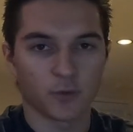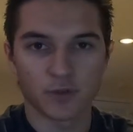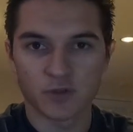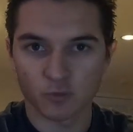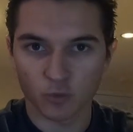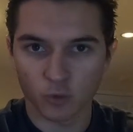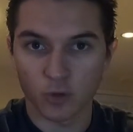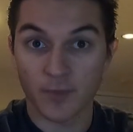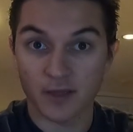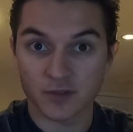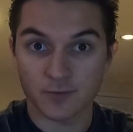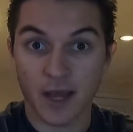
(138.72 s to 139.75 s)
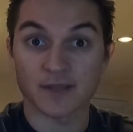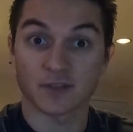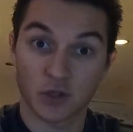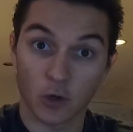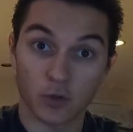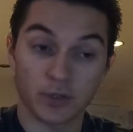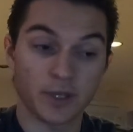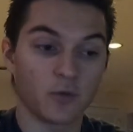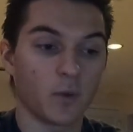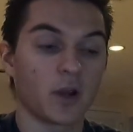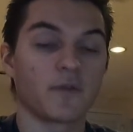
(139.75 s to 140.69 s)
is a rule in men's gymnastics
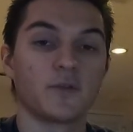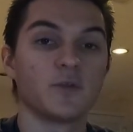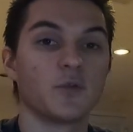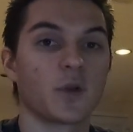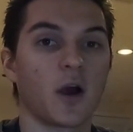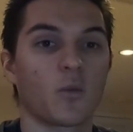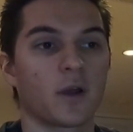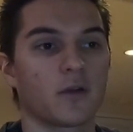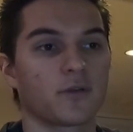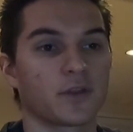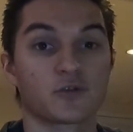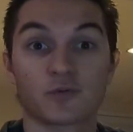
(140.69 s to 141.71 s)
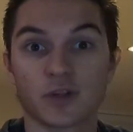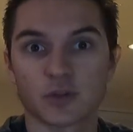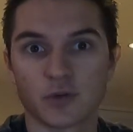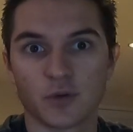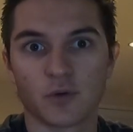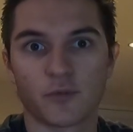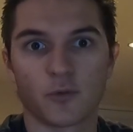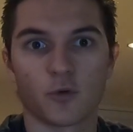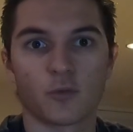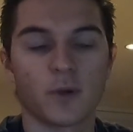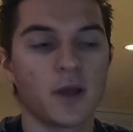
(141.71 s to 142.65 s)
currently where if you do not wear the traditional
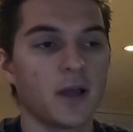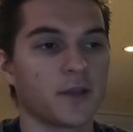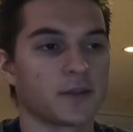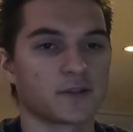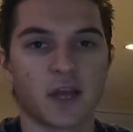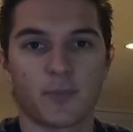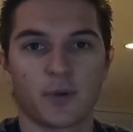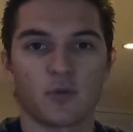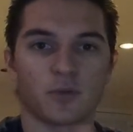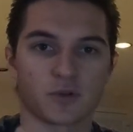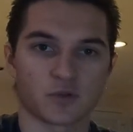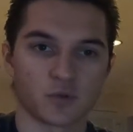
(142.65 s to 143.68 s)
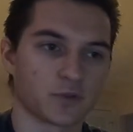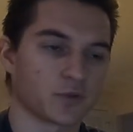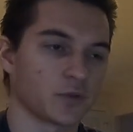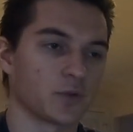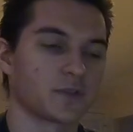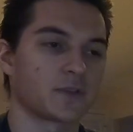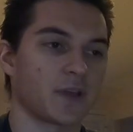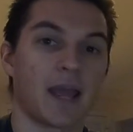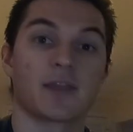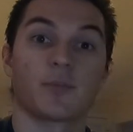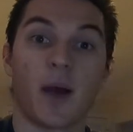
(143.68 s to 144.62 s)
uniform, the step-in with the short shorts
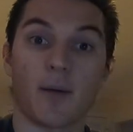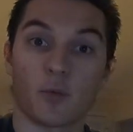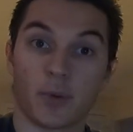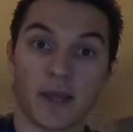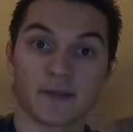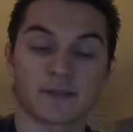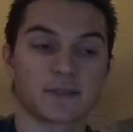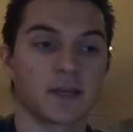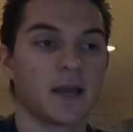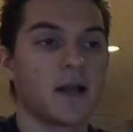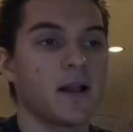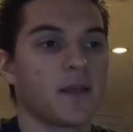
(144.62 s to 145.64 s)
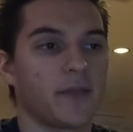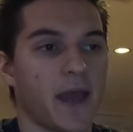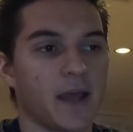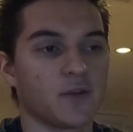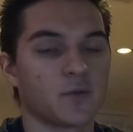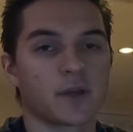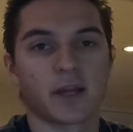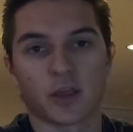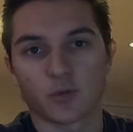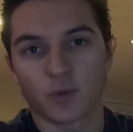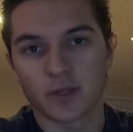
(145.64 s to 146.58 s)
and the pommel pants, that you can
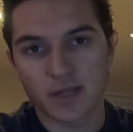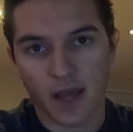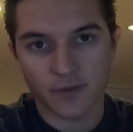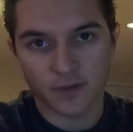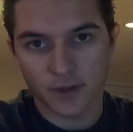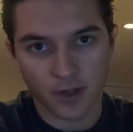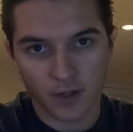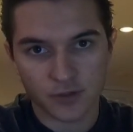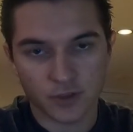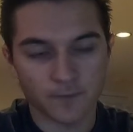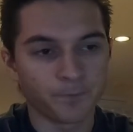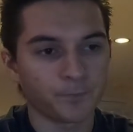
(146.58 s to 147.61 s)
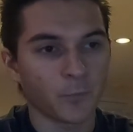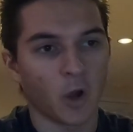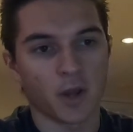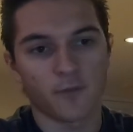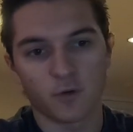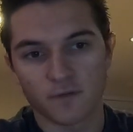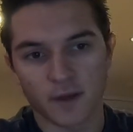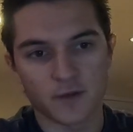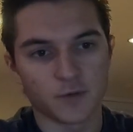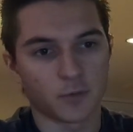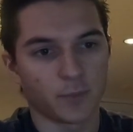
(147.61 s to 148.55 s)
get a 3/10 deduction on every
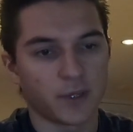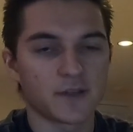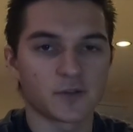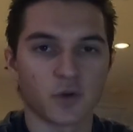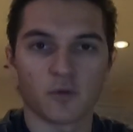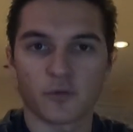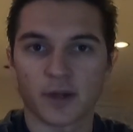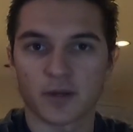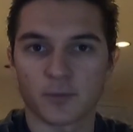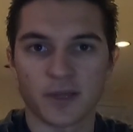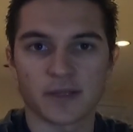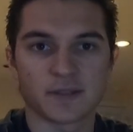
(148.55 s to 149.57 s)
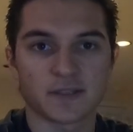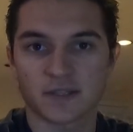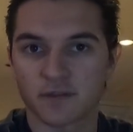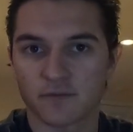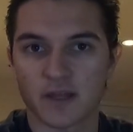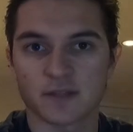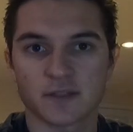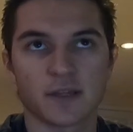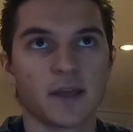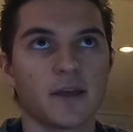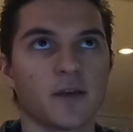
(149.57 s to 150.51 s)
event you compete. So if Fred competes 6 events,